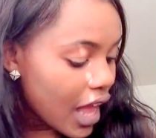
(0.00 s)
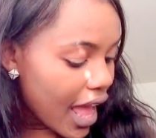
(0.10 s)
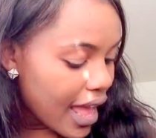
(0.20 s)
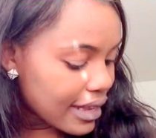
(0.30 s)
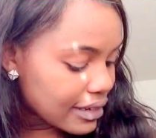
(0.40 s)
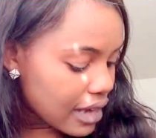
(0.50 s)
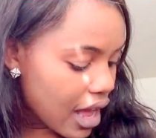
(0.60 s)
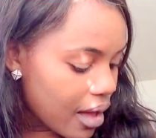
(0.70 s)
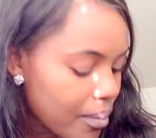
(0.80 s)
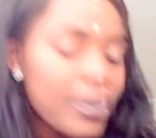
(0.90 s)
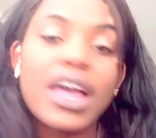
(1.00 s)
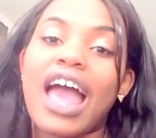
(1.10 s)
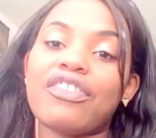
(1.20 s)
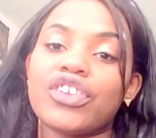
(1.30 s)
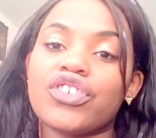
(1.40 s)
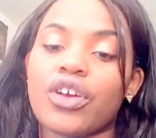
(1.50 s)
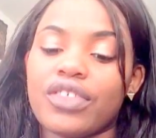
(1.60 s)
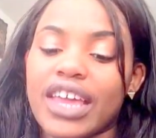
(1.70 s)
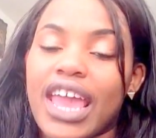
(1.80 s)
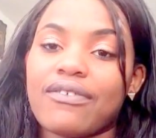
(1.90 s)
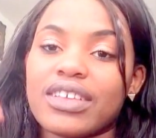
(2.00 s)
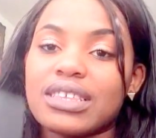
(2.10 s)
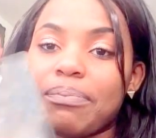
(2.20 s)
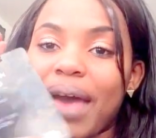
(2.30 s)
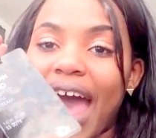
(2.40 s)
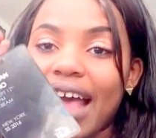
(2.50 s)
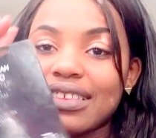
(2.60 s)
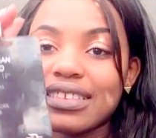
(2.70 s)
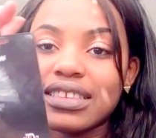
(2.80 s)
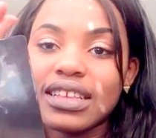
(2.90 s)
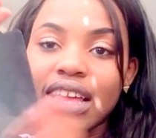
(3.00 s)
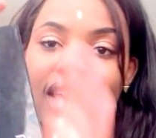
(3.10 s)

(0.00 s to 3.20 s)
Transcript: And at the show, they gave us a pass.